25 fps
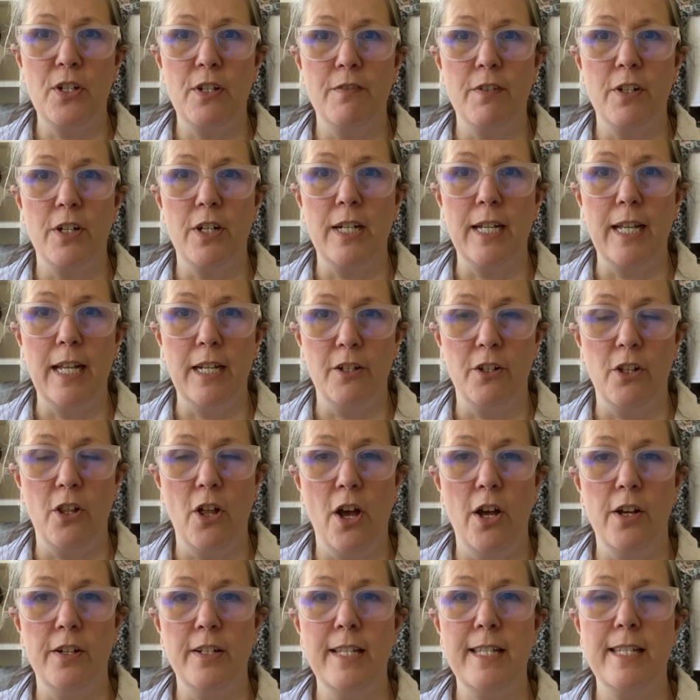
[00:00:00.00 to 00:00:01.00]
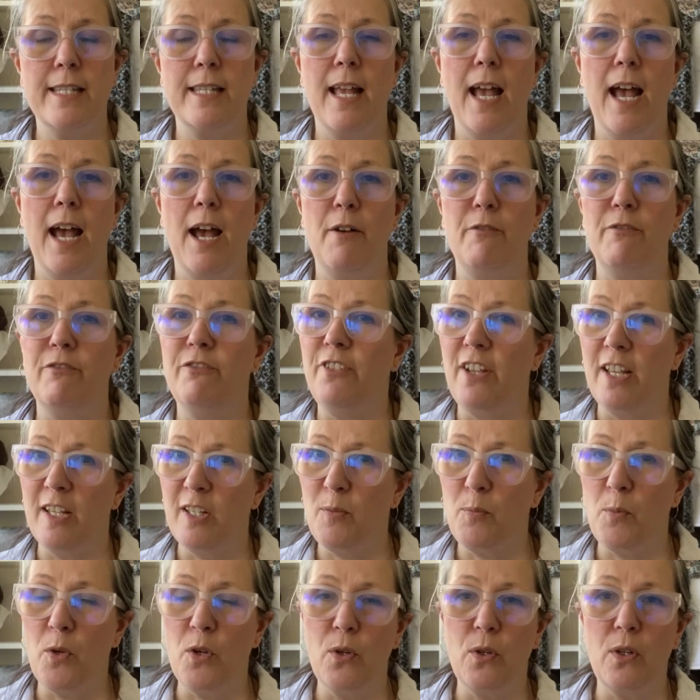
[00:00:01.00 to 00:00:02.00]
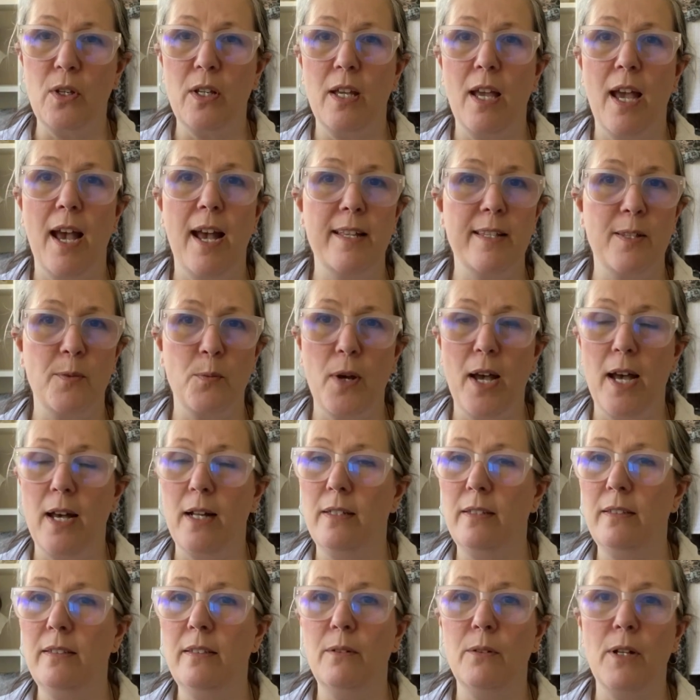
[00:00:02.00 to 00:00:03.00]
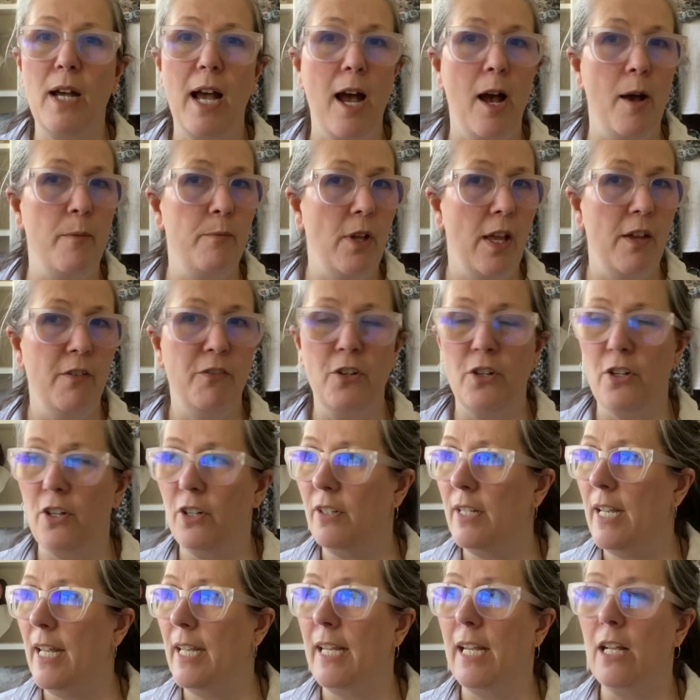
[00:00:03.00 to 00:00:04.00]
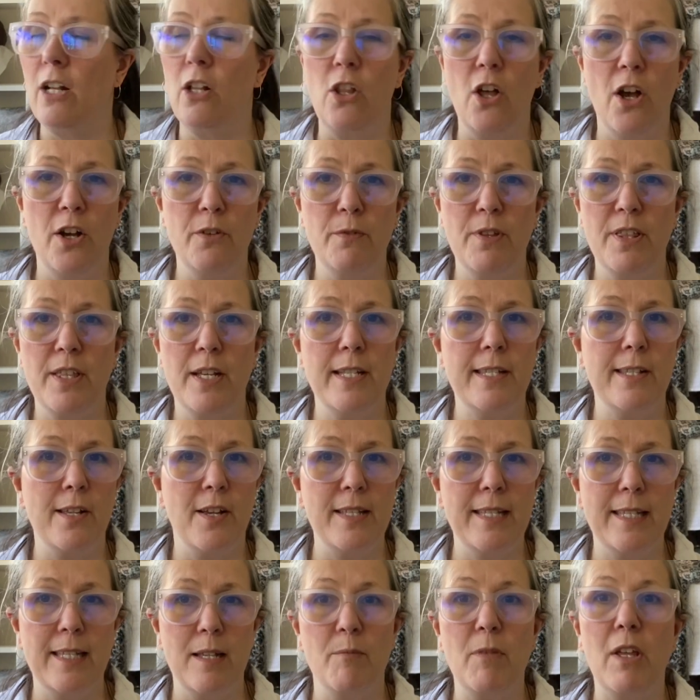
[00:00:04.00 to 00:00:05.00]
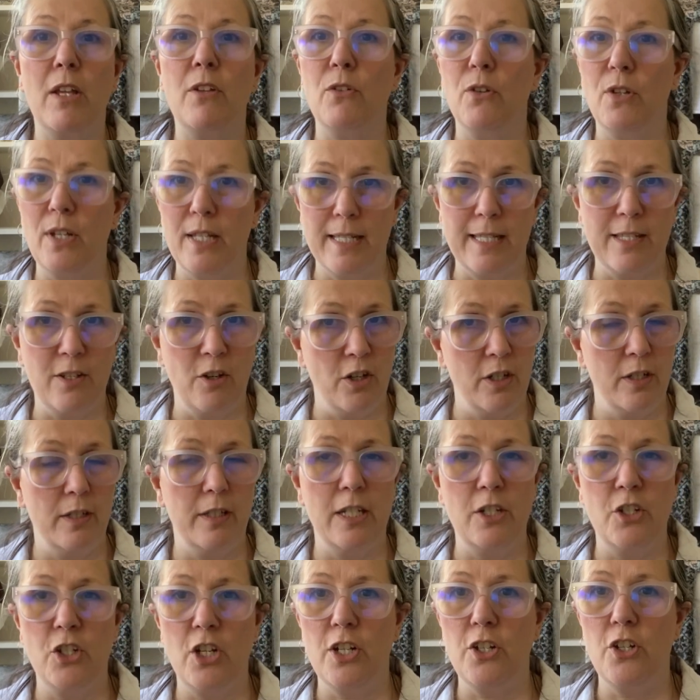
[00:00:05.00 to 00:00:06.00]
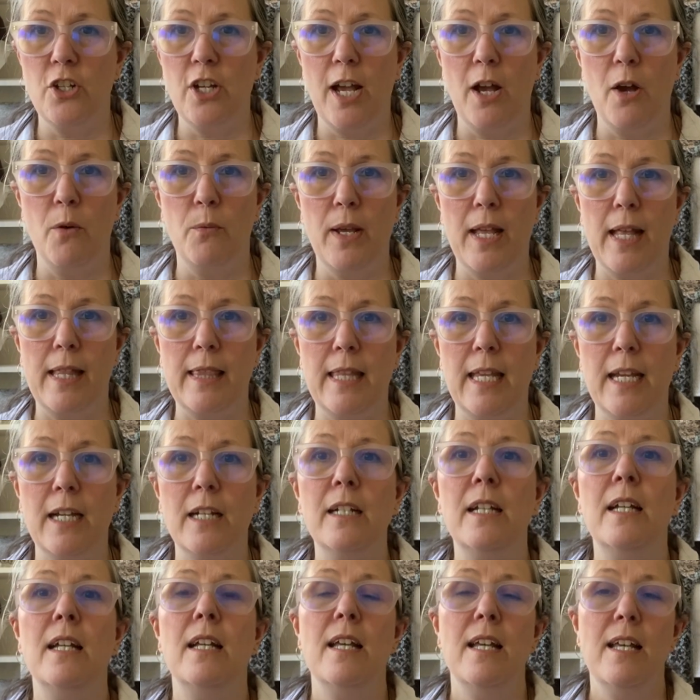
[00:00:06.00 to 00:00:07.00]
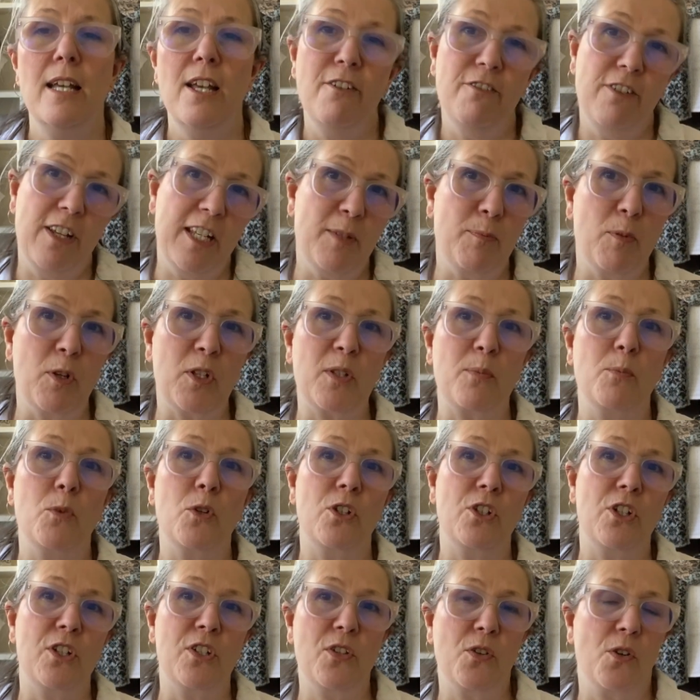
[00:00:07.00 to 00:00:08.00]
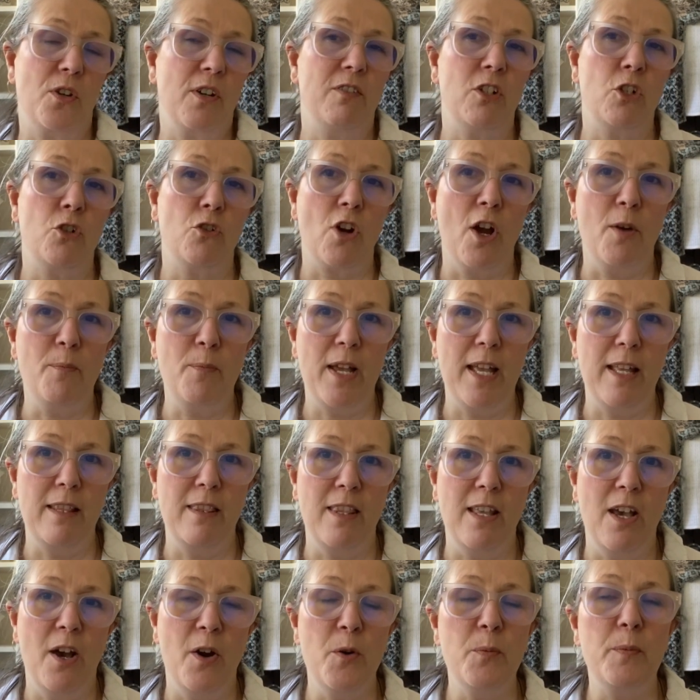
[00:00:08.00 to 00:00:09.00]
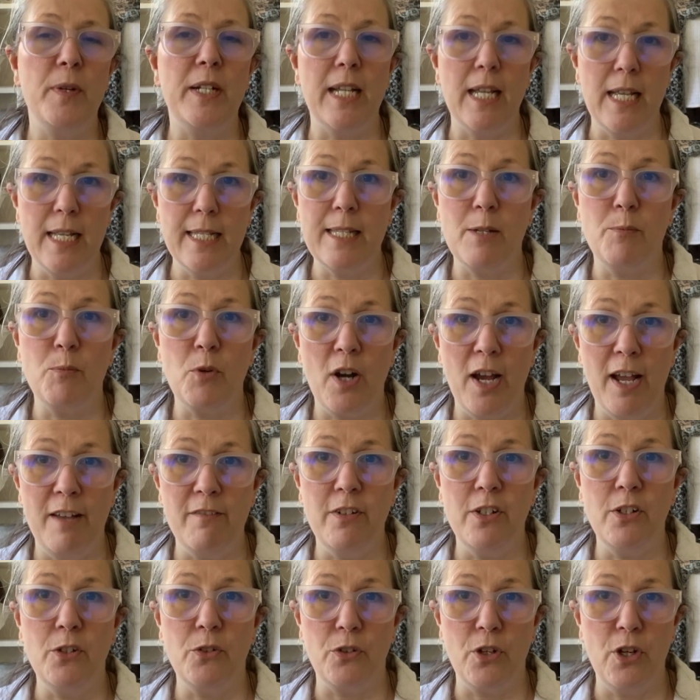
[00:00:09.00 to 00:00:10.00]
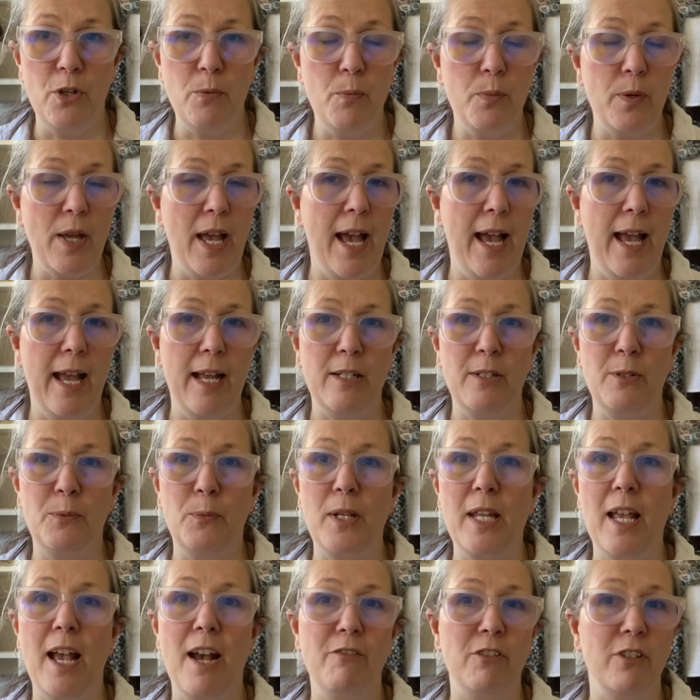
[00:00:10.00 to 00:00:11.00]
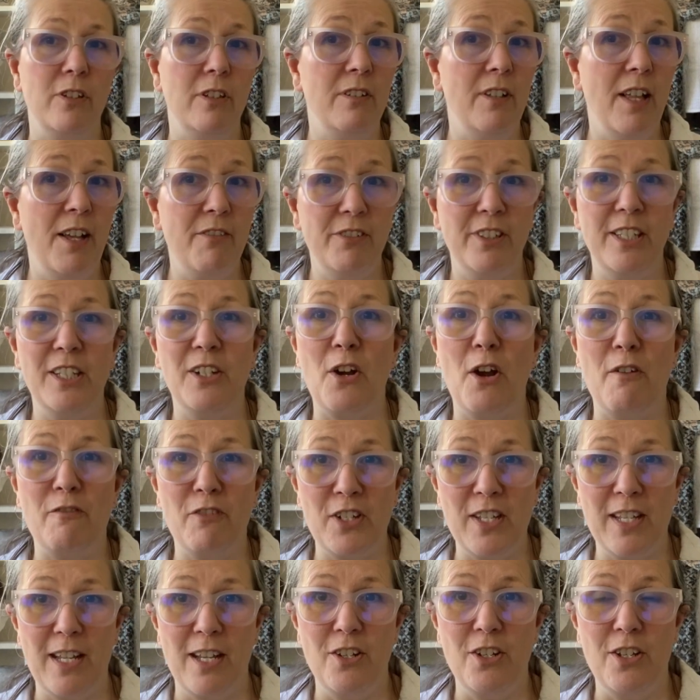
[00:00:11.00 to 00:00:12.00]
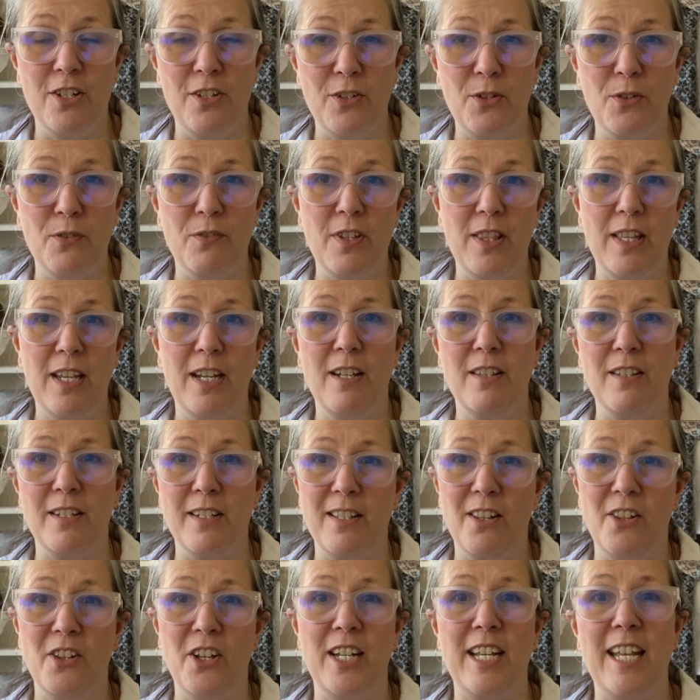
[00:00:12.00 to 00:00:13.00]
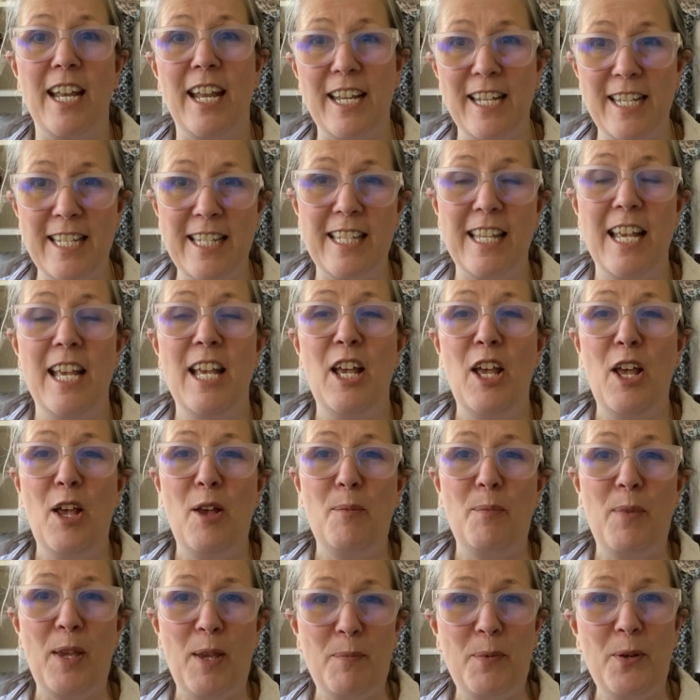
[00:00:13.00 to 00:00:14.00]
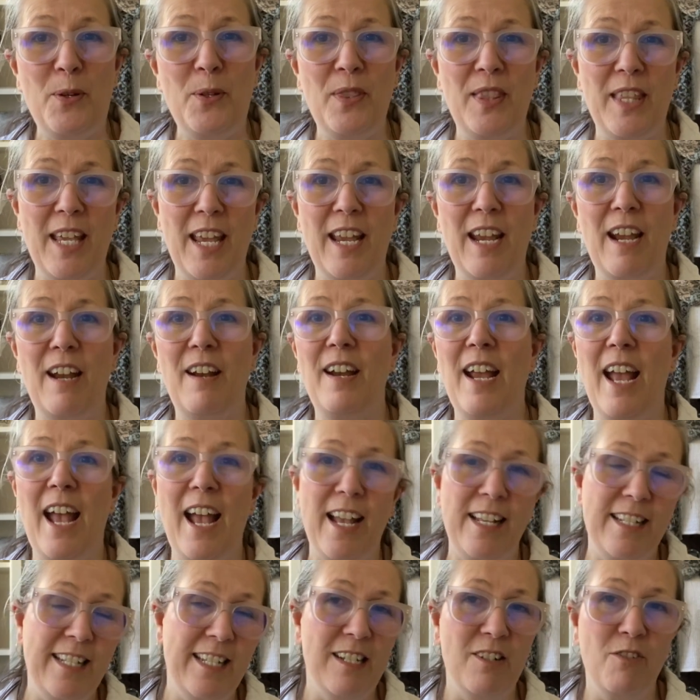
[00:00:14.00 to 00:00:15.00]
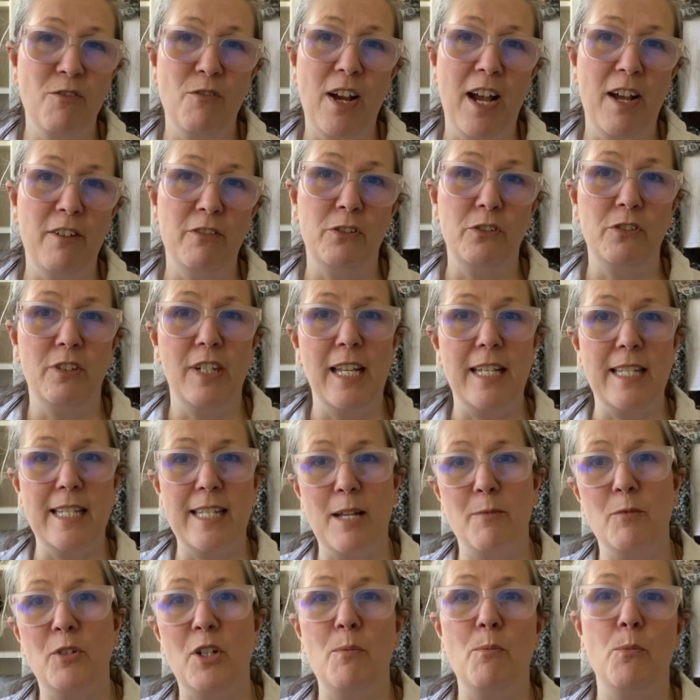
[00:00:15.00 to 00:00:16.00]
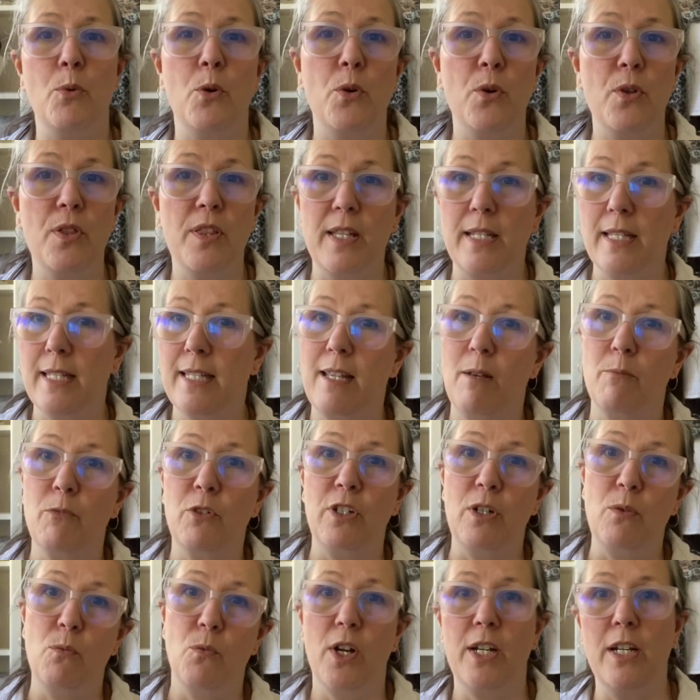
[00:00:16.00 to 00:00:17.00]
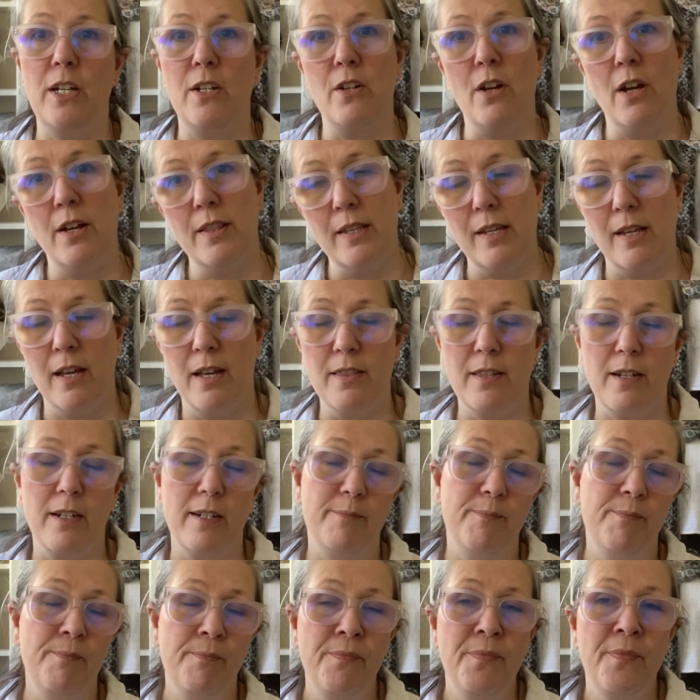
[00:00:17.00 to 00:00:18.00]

of our knit alongs. Facebook as well. If you're knitting along with us on something, you can certainly chit chat away in there. Facebook's more just sort of a drop in though, but it is a private group and we have lovely conversations over there. There's a lot of nice people there and in Ravelry, and some are in both and some are in one and not the other.